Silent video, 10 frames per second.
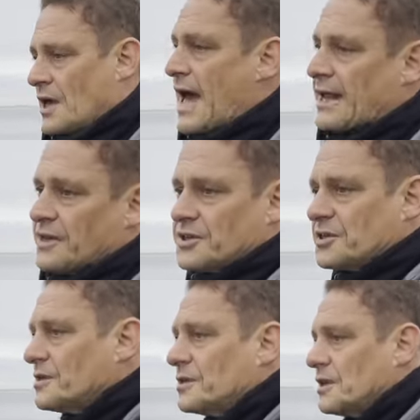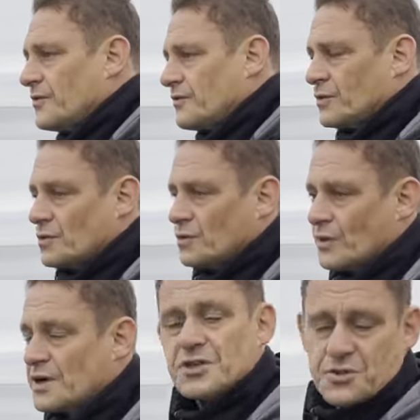and if you
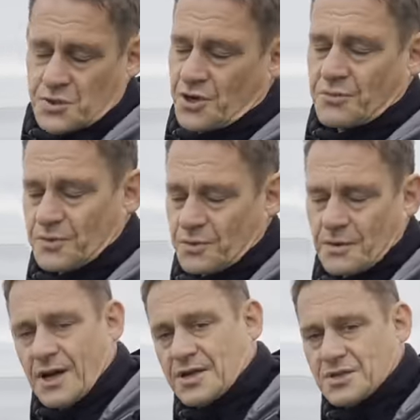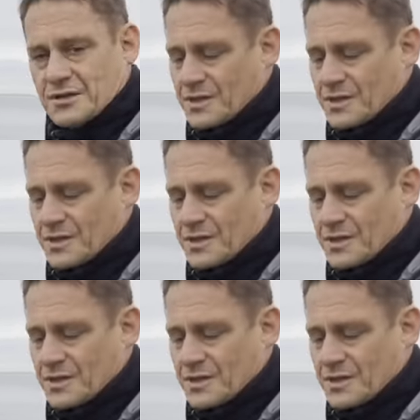went into a shop, you wore a mask.